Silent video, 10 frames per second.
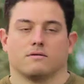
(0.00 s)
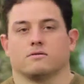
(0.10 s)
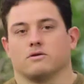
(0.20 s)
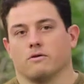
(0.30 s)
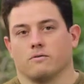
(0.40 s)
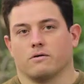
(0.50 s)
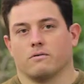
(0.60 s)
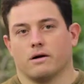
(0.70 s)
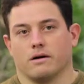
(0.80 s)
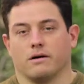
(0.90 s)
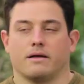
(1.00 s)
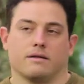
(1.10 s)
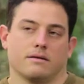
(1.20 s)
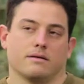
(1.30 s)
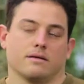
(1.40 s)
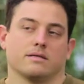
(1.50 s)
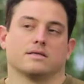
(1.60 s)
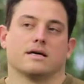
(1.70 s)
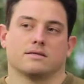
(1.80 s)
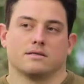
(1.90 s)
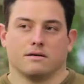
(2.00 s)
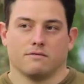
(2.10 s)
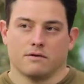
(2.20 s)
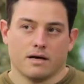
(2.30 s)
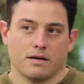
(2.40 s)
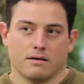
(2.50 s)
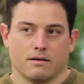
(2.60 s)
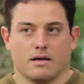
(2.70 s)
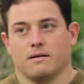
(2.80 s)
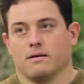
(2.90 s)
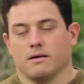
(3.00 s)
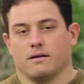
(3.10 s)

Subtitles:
don't require the intensity of light that